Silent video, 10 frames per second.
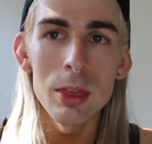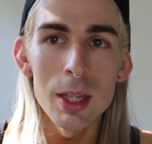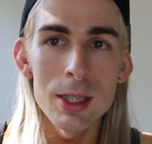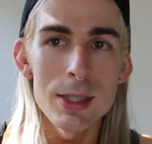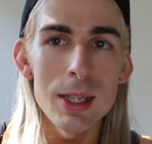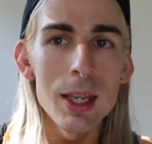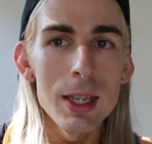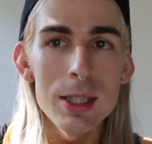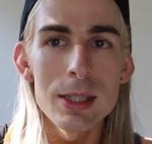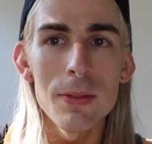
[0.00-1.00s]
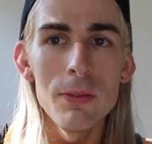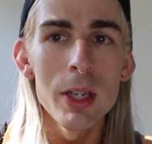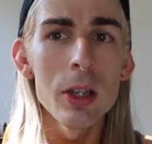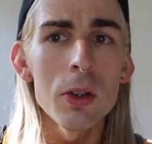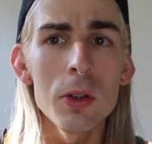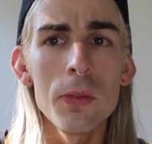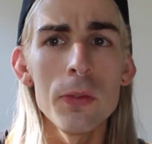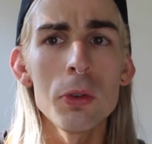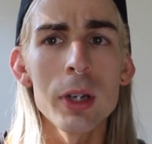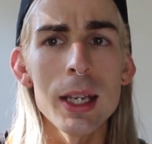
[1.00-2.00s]
This is video
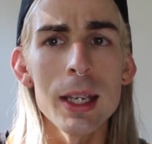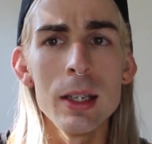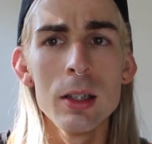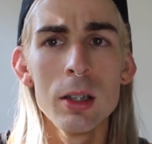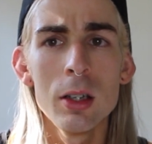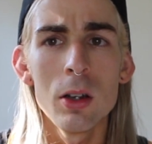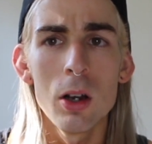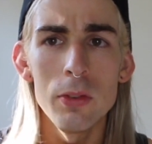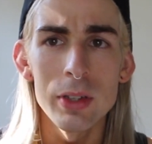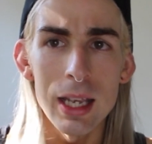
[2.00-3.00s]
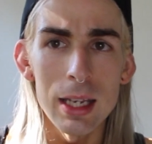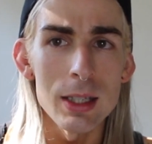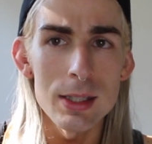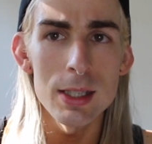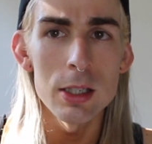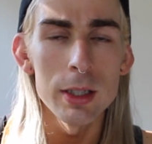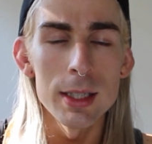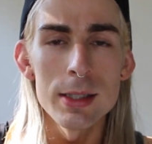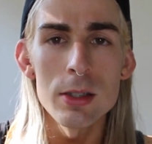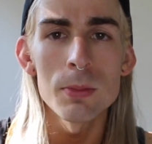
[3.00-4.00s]
free of an eight
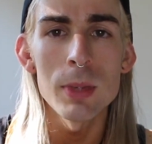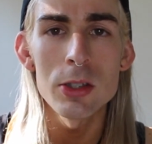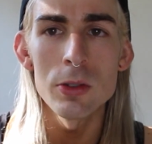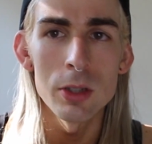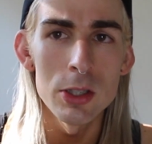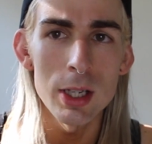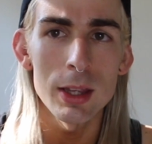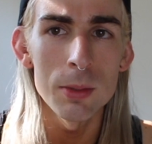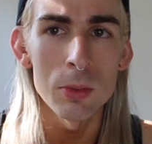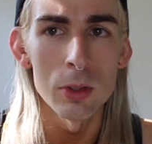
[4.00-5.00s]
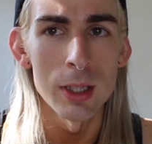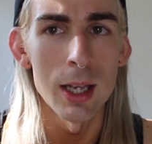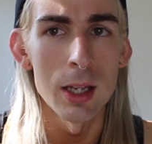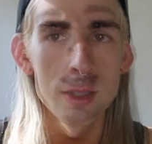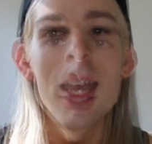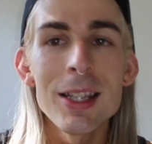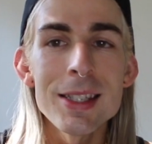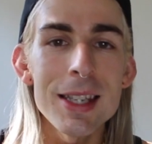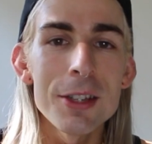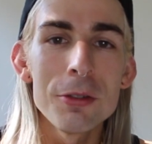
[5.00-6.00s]
series, so make sure you check them all out. Our
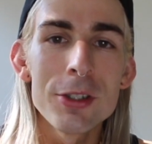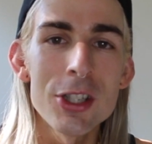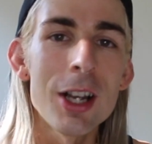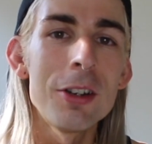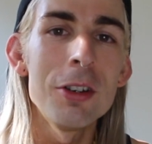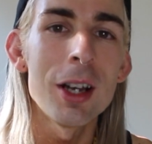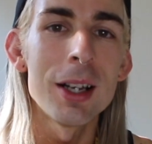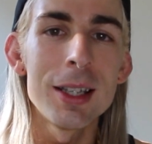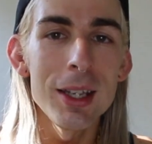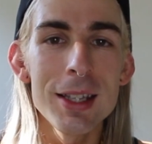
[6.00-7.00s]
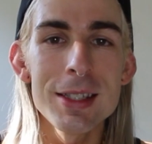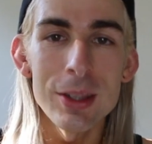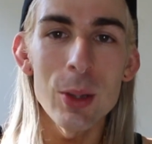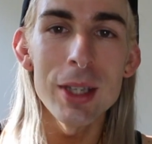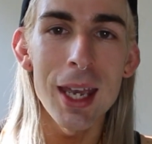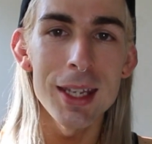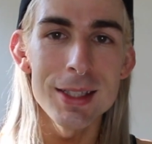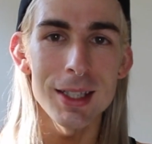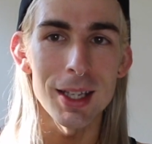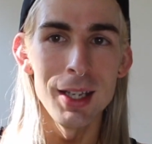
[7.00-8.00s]
sacral chakra is
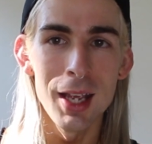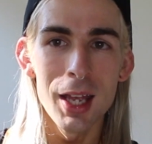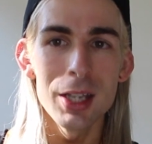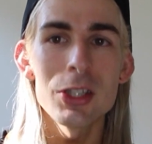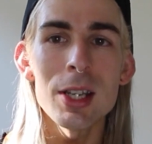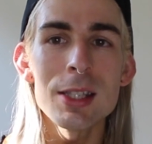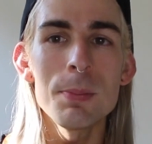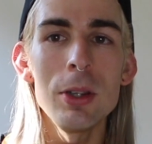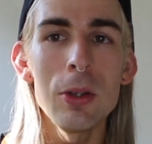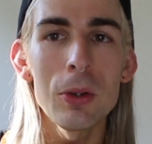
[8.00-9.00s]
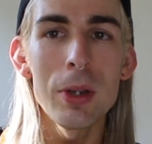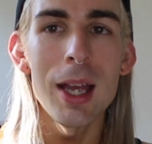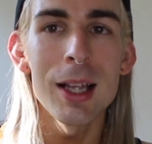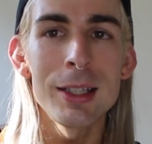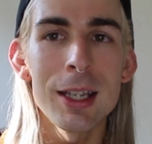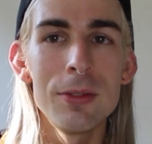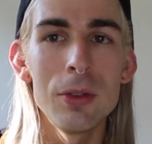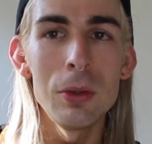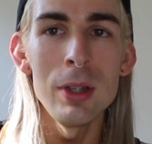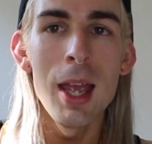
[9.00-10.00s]
located just below our
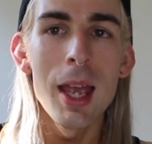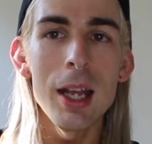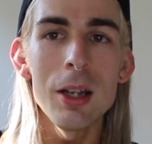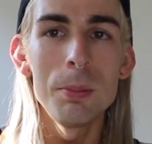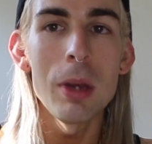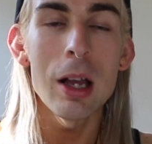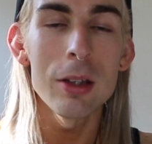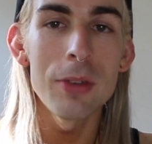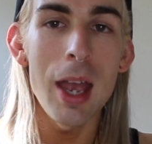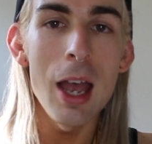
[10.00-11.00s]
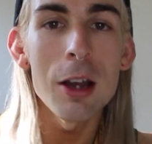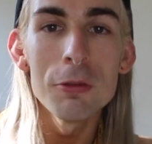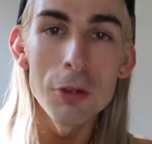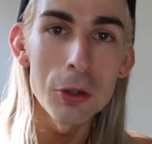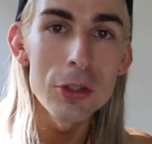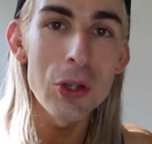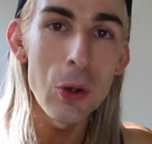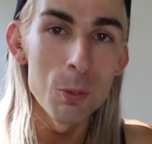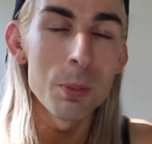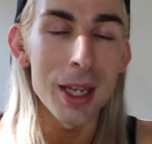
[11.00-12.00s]
navel and above our root
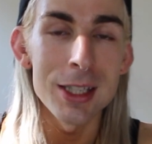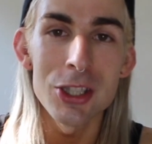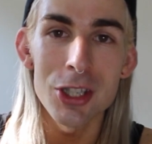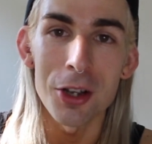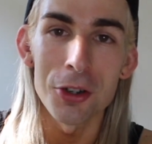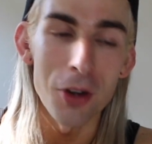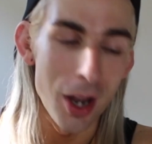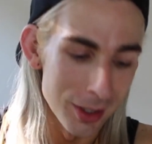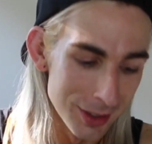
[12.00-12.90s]
or base chakra.